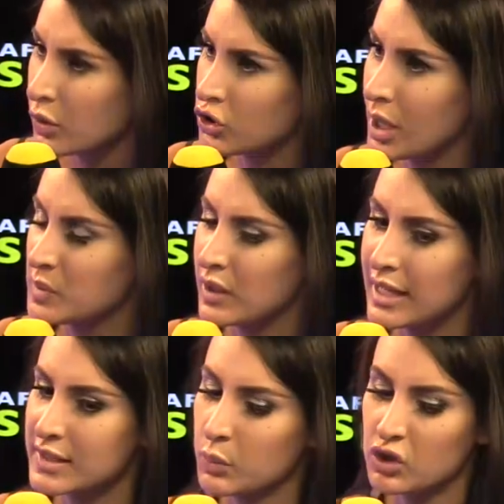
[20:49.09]
workshops mm. about
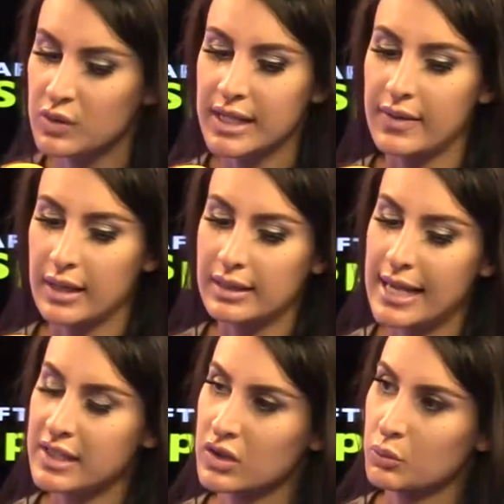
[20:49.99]
classes would you say that
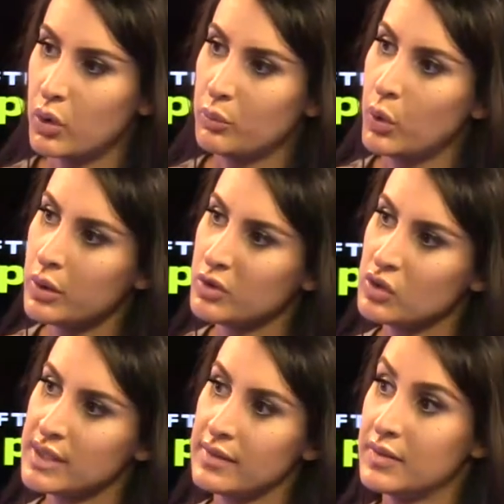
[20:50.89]
classes are more important would you
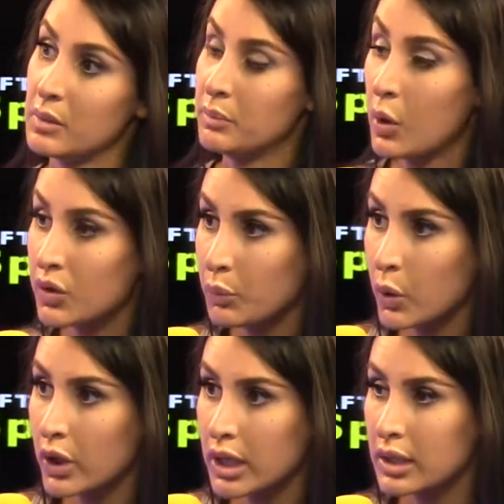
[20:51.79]
say that they're no, both i think
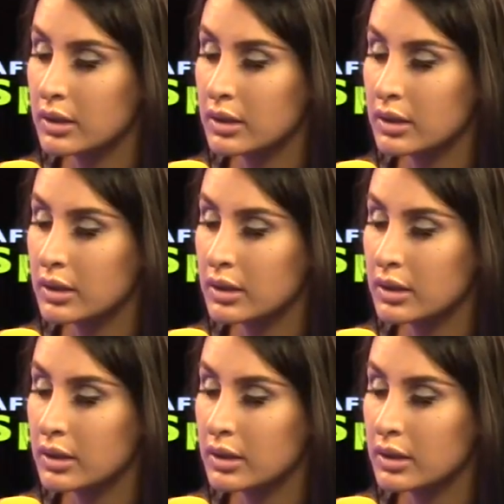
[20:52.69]
important? you should do